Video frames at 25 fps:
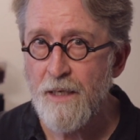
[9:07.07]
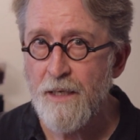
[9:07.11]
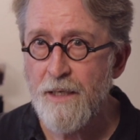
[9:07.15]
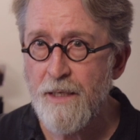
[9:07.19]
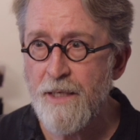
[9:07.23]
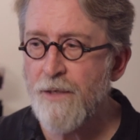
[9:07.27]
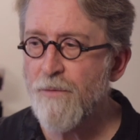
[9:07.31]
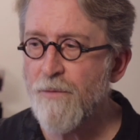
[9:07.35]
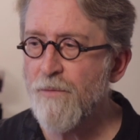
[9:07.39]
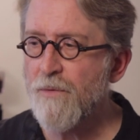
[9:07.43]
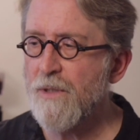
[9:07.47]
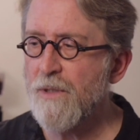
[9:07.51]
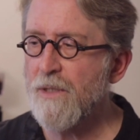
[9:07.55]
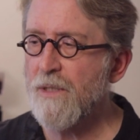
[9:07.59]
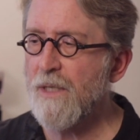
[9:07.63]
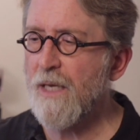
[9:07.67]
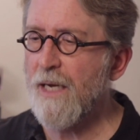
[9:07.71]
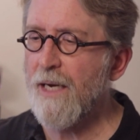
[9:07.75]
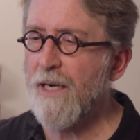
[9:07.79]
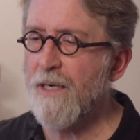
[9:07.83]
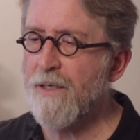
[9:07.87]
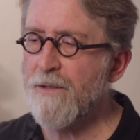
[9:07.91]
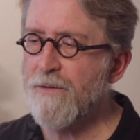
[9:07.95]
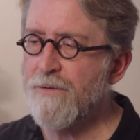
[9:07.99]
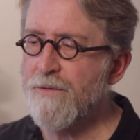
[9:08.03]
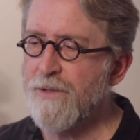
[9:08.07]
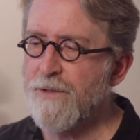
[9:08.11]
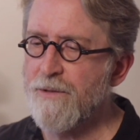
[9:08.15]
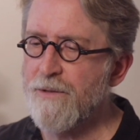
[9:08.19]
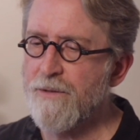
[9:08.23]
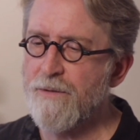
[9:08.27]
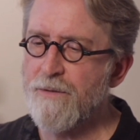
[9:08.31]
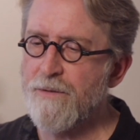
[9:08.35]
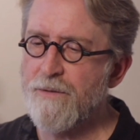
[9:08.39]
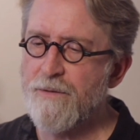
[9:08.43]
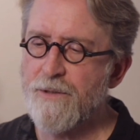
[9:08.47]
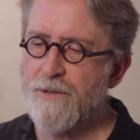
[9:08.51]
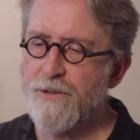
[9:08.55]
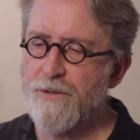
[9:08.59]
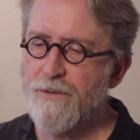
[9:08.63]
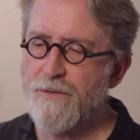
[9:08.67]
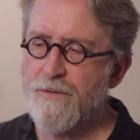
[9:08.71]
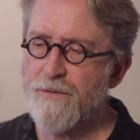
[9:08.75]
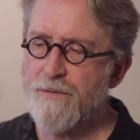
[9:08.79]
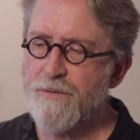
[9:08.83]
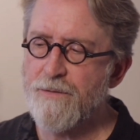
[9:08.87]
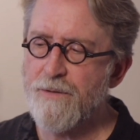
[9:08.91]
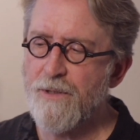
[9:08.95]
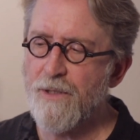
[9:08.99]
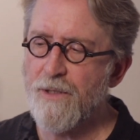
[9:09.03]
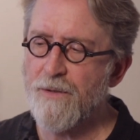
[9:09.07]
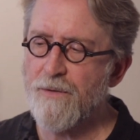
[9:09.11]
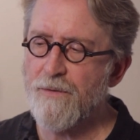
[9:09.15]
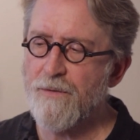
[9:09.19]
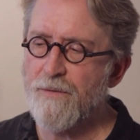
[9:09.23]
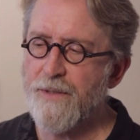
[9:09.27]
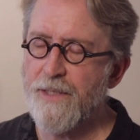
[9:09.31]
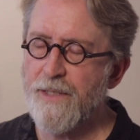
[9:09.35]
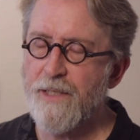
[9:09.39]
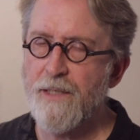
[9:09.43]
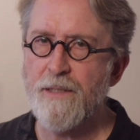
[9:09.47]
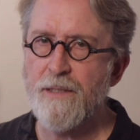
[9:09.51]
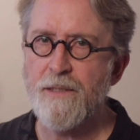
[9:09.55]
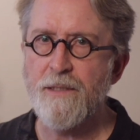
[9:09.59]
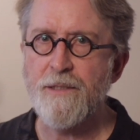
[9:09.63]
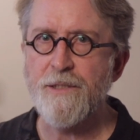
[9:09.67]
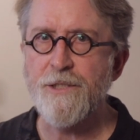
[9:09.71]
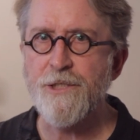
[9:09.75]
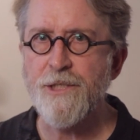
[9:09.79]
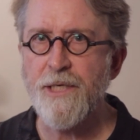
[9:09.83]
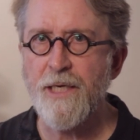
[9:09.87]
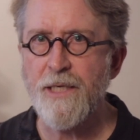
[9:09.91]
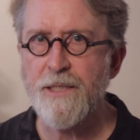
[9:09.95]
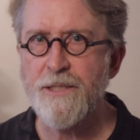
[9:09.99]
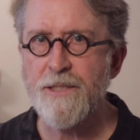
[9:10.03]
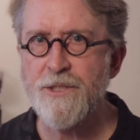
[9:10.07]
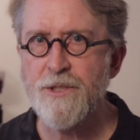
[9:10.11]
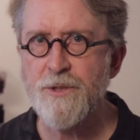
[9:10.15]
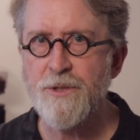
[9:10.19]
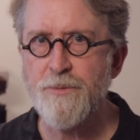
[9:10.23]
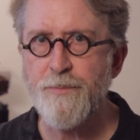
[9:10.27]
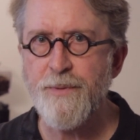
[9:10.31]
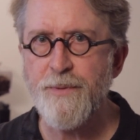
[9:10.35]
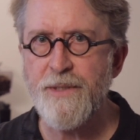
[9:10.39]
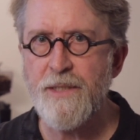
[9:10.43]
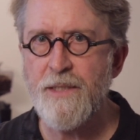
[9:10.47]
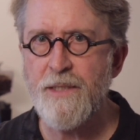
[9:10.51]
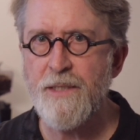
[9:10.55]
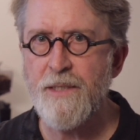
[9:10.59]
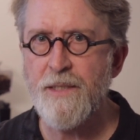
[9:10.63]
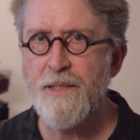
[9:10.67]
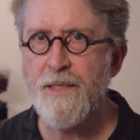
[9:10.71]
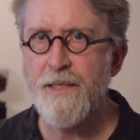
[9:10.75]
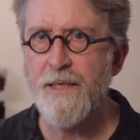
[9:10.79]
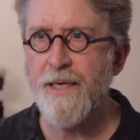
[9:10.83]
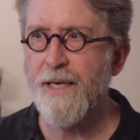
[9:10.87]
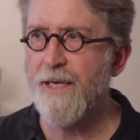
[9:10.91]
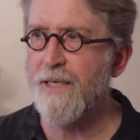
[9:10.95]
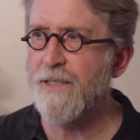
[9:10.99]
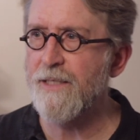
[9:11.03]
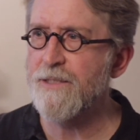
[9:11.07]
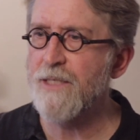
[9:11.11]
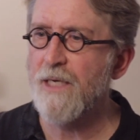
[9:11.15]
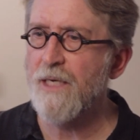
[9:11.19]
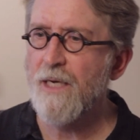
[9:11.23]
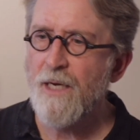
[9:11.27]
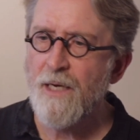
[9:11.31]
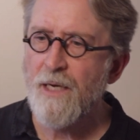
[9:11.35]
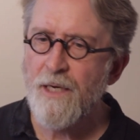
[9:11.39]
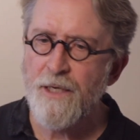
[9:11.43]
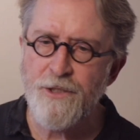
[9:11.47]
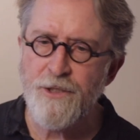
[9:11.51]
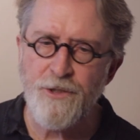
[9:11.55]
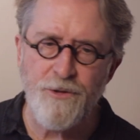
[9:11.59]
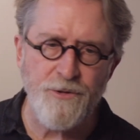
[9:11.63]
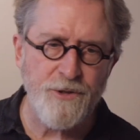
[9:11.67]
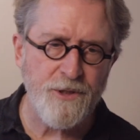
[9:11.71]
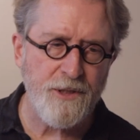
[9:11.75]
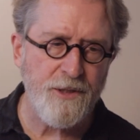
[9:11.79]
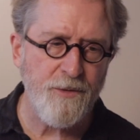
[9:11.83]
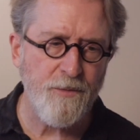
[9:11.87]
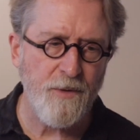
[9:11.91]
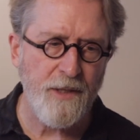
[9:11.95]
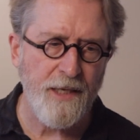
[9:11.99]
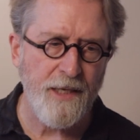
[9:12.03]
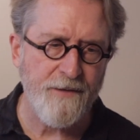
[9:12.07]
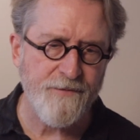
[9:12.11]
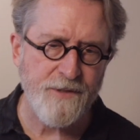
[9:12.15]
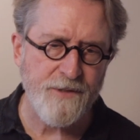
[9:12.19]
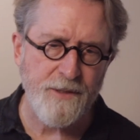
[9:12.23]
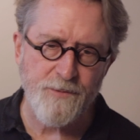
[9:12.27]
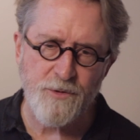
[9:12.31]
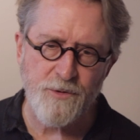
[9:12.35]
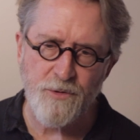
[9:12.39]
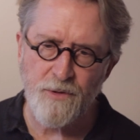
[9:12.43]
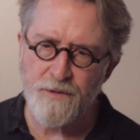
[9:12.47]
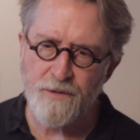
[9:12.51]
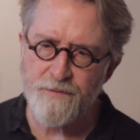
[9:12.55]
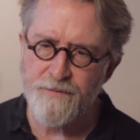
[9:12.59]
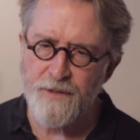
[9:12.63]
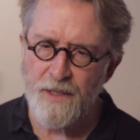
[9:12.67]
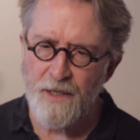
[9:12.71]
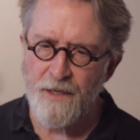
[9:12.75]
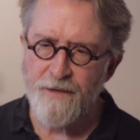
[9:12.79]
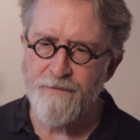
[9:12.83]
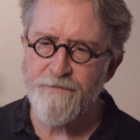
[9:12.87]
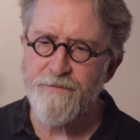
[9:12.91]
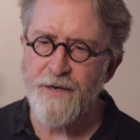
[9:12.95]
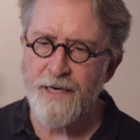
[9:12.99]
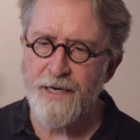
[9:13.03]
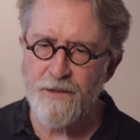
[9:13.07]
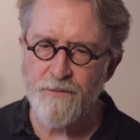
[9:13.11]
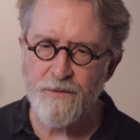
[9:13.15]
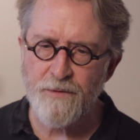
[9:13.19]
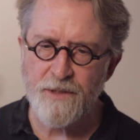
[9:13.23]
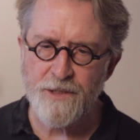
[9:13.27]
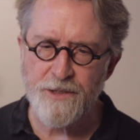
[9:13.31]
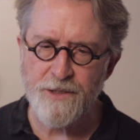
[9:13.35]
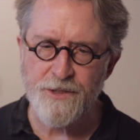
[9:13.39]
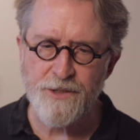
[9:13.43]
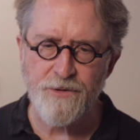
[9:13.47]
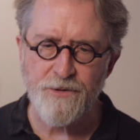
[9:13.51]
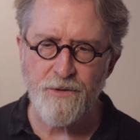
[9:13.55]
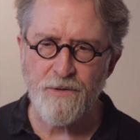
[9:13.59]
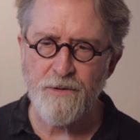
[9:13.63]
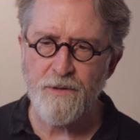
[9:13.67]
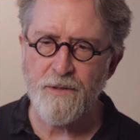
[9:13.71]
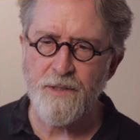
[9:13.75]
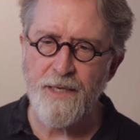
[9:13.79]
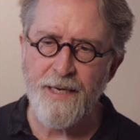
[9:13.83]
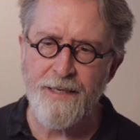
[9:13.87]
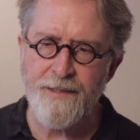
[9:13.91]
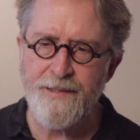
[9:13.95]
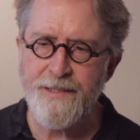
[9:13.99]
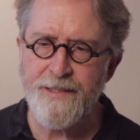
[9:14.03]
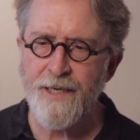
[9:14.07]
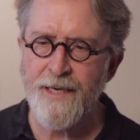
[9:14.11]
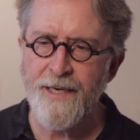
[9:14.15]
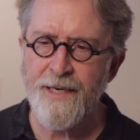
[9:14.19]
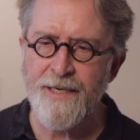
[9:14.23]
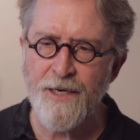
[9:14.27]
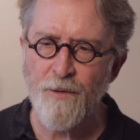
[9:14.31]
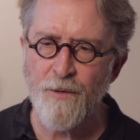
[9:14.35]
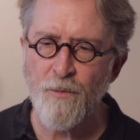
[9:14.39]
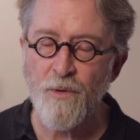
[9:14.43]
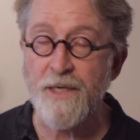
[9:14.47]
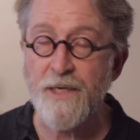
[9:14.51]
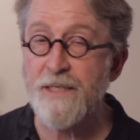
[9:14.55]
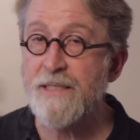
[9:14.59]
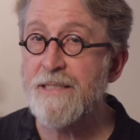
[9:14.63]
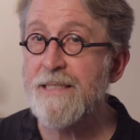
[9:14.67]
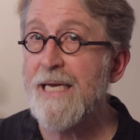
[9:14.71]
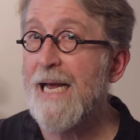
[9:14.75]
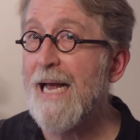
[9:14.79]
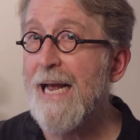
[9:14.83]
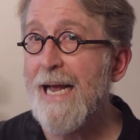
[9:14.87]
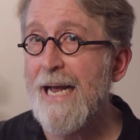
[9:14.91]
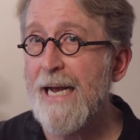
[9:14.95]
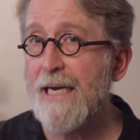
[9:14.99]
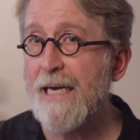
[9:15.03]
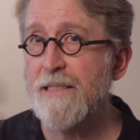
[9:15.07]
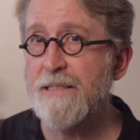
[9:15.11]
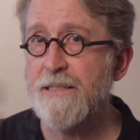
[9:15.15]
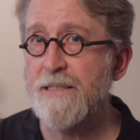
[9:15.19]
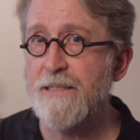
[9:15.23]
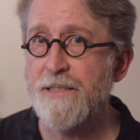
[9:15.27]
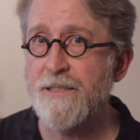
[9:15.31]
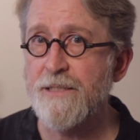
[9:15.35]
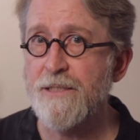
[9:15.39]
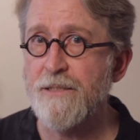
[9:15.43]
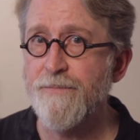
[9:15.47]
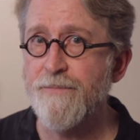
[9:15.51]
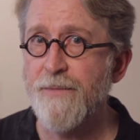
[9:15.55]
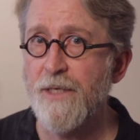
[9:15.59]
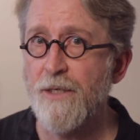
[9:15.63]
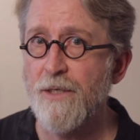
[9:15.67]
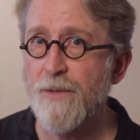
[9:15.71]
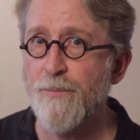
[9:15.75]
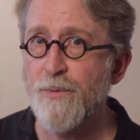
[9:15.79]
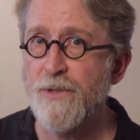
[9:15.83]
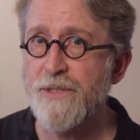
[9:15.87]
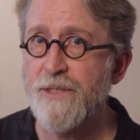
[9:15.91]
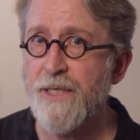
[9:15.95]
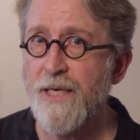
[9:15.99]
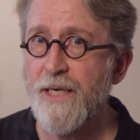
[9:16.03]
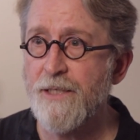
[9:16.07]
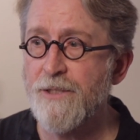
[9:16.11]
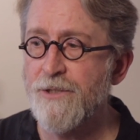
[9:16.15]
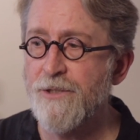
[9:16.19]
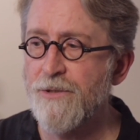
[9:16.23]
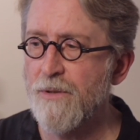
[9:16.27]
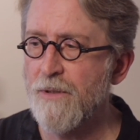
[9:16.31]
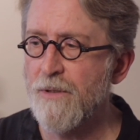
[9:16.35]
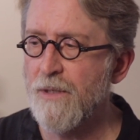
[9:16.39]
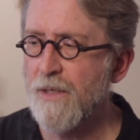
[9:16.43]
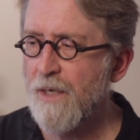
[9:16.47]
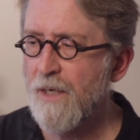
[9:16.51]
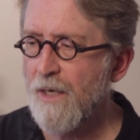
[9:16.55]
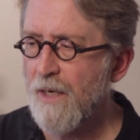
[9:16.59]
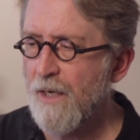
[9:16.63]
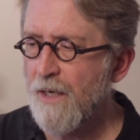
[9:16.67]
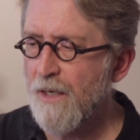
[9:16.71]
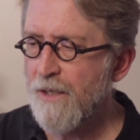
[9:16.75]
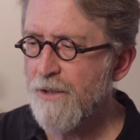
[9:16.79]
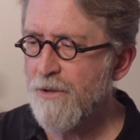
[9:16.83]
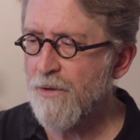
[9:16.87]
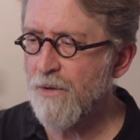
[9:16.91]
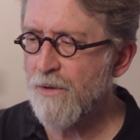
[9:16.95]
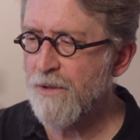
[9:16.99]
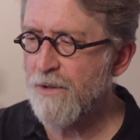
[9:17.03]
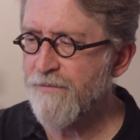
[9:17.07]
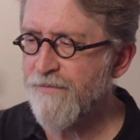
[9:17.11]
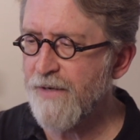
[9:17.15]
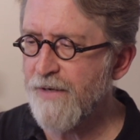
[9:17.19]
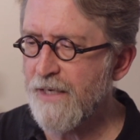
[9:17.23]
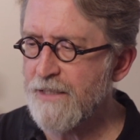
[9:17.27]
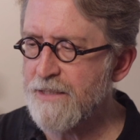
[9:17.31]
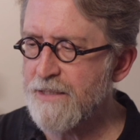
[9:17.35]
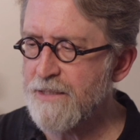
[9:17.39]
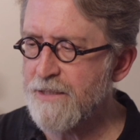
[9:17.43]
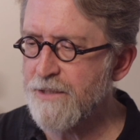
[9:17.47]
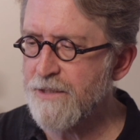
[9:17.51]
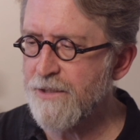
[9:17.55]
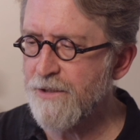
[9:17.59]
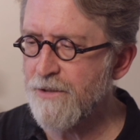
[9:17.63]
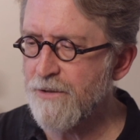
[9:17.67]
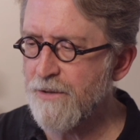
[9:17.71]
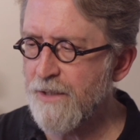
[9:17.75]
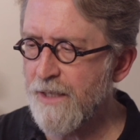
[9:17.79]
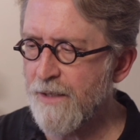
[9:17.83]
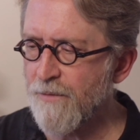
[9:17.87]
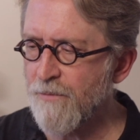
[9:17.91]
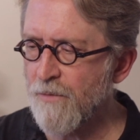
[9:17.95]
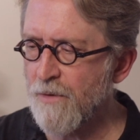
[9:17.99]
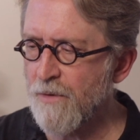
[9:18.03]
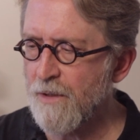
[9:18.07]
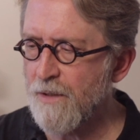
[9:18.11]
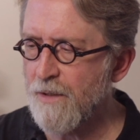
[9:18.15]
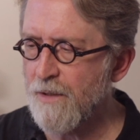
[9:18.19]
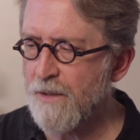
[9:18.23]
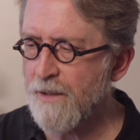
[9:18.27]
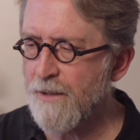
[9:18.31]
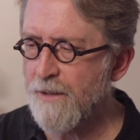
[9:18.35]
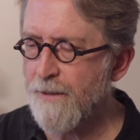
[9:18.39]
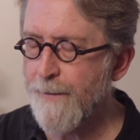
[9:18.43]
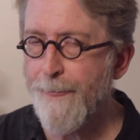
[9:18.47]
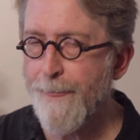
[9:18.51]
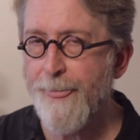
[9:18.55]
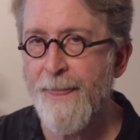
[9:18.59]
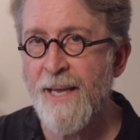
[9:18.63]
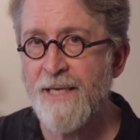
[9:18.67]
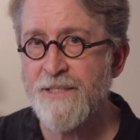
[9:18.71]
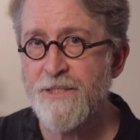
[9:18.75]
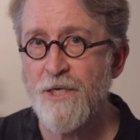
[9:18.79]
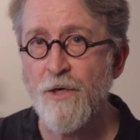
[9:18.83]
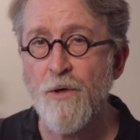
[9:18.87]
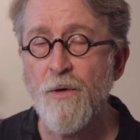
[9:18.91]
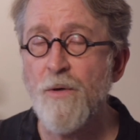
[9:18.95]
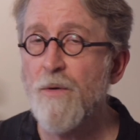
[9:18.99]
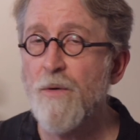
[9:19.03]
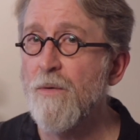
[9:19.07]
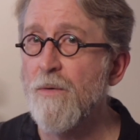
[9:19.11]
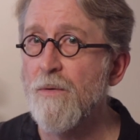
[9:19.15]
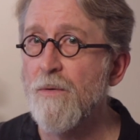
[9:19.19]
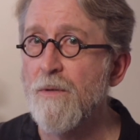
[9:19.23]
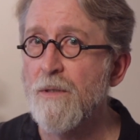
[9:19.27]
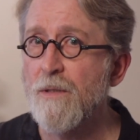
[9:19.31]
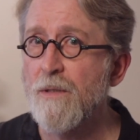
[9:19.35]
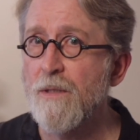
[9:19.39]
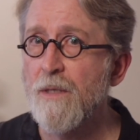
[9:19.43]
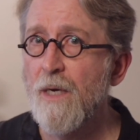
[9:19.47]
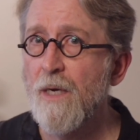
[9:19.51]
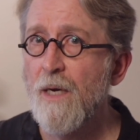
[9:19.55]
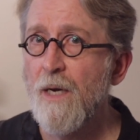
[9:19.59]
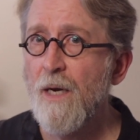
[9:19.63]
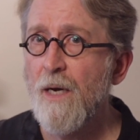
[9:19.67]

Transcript: It will allow you to go in and check speed. It usually will have some sort of virus or a network attack system there to protect your devices and your network as a whole.